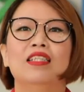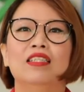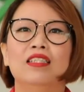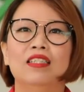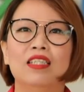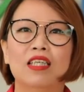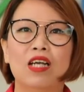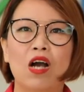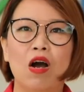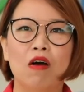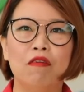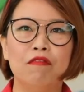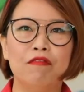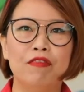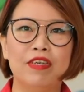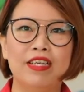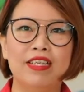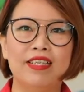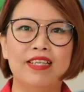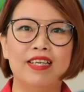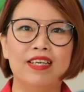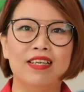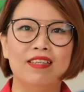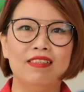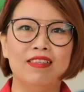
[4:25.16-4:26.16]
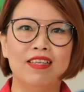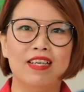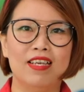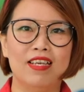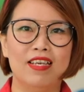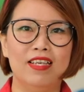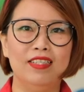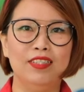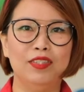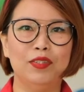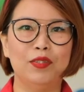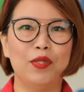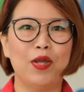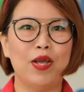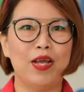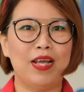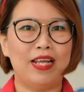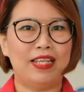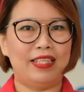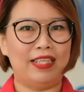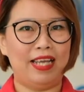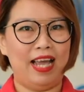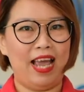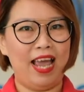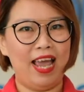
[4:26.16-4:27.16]
The convenience is
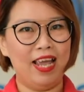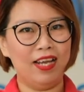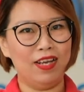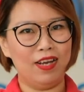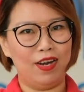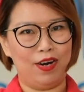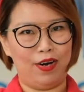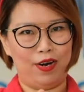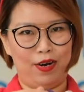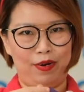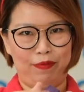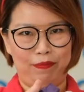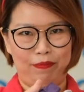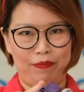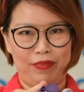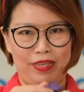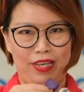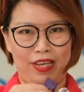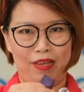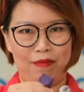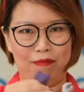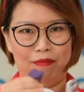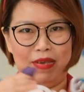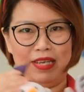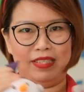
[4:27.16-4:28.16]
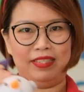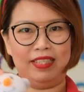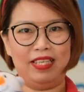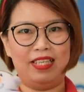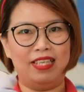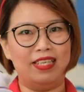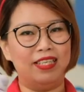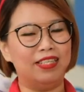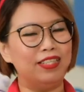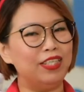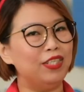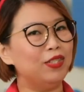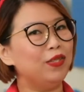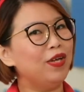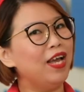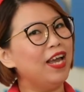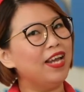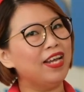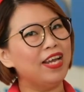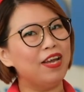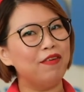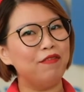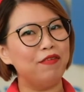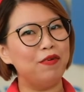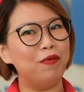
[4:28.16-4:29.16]
the hanger. It makes it easy to
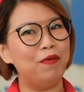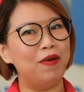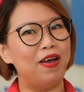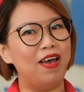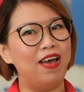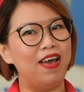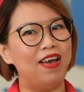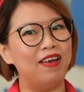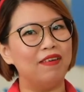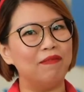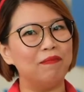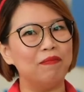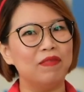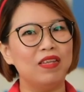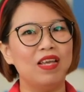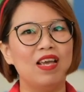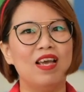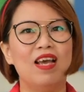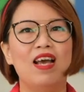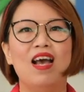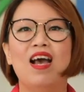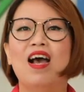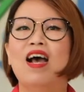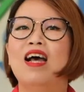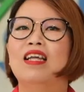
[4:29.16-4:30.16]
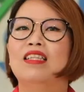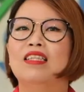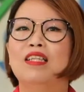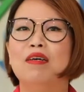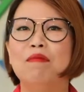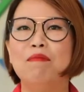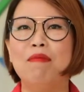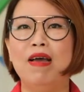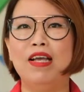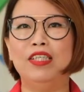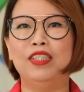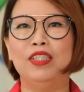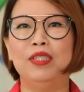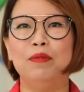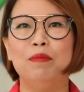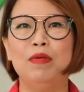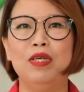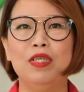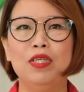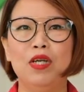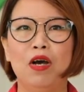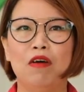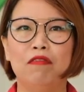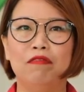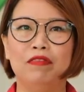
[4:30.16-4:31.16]
hang everywhere. The
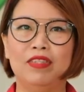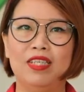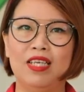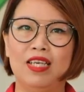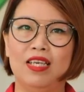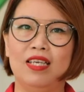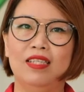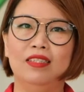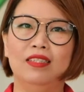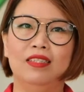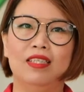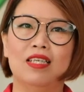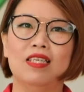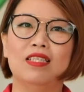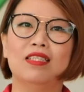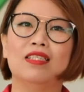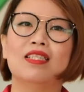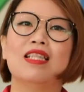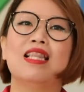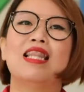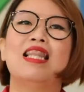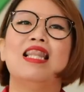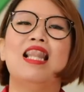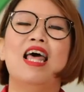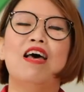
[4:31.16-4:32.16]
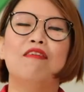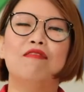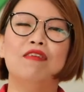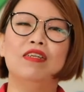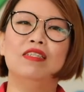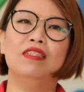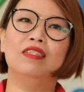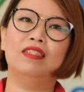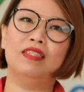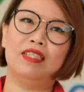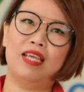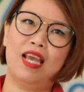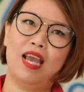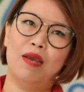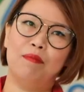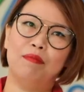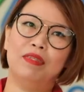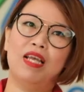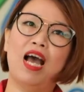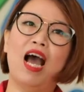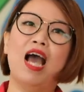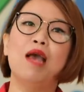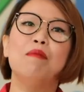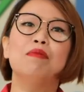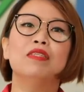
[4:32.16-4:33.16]
measurement of this is 11 cm
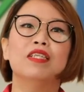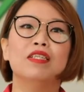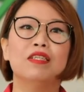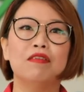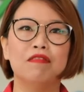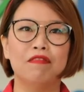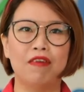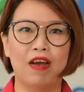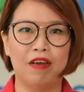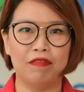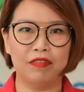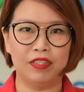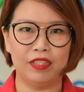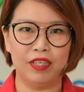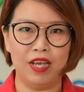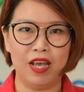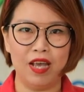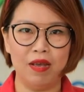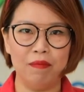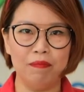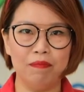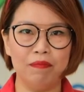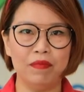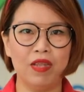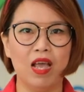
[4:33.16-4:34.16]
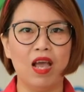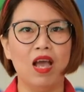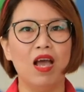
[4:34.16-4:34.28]
times 35 cm.